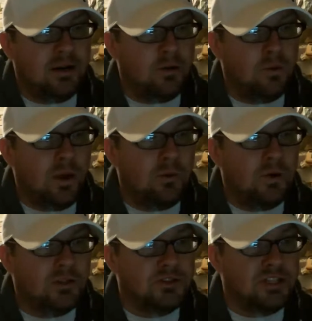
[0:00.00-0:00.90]
we
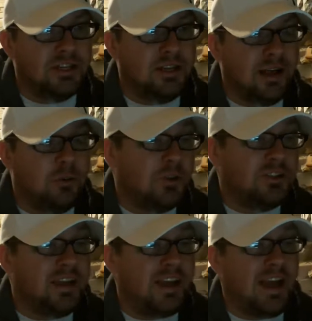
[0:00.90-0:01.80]
will see. I will
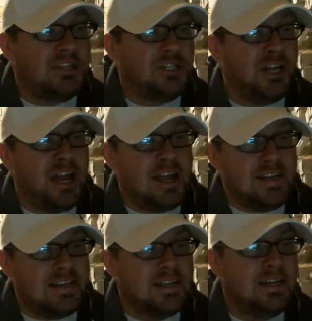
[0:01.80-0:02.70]
take cash in
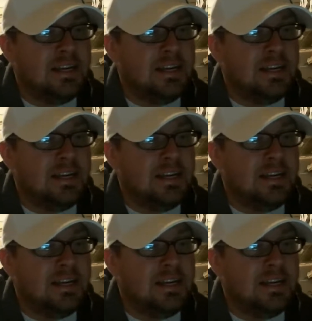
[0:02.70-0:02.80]
hand.